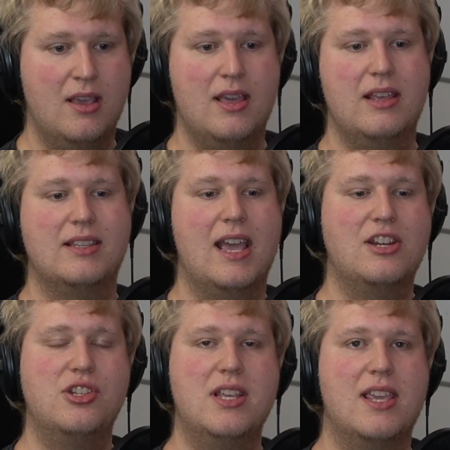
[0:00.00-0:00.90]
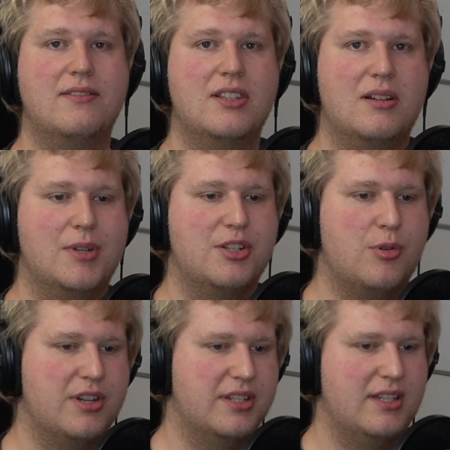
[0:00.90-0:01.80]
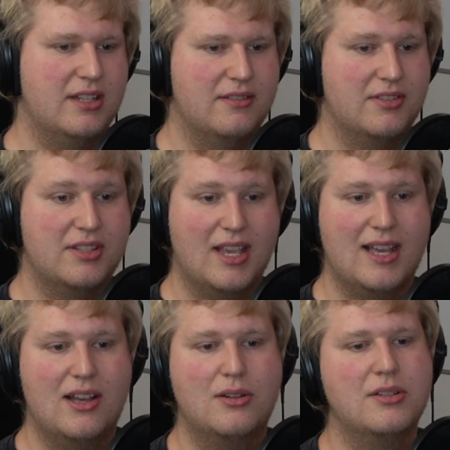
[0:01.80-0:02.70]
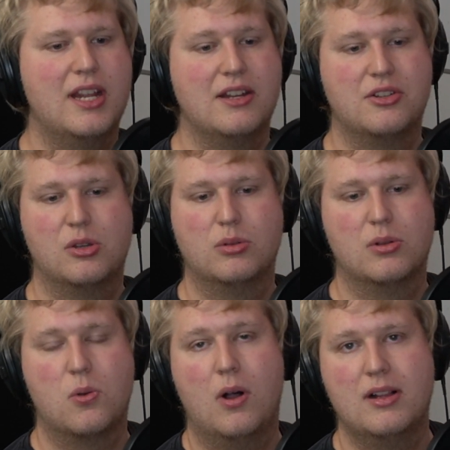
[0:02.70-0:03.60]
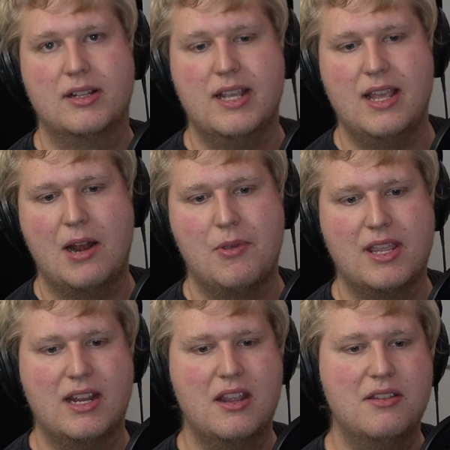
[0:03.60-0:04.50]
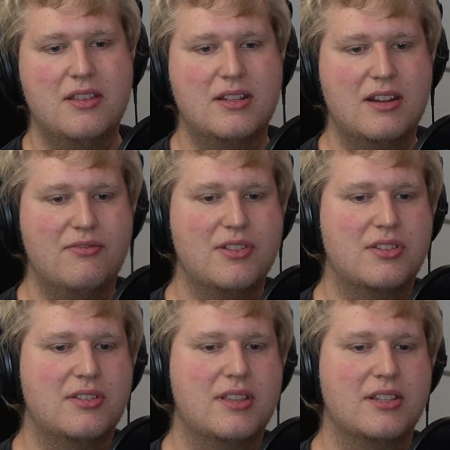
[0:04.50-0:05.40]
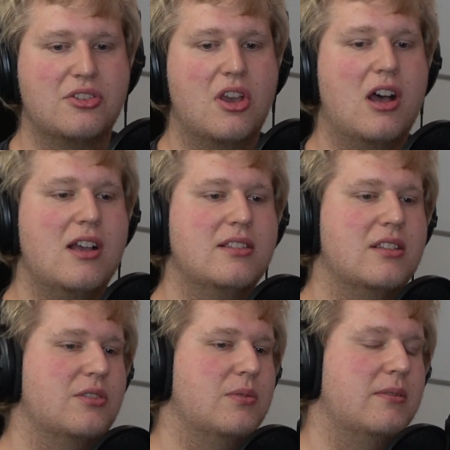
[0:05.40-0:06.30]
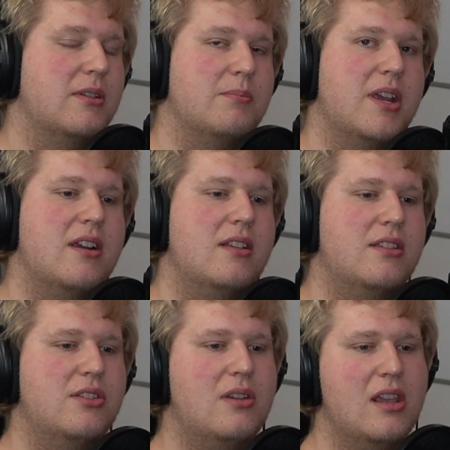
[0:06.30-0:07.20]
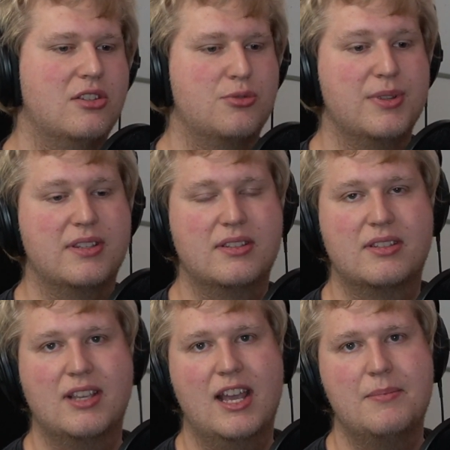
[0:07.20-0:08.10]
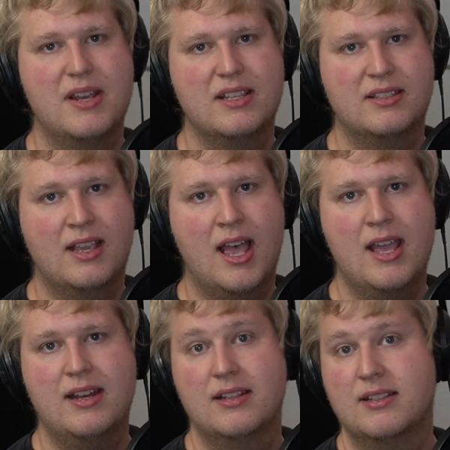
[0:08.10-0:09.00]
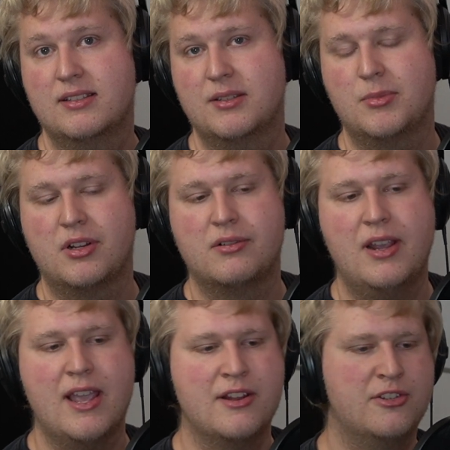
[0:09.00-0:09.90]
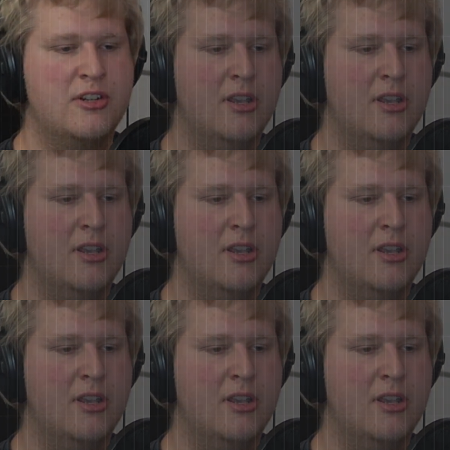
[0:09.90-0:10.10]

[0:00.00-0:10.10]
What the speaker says: This actually gives it a much more distinctive sound and tonal quality, and we can hear the difference this causes when comparing the two instruments side by side in a similar range.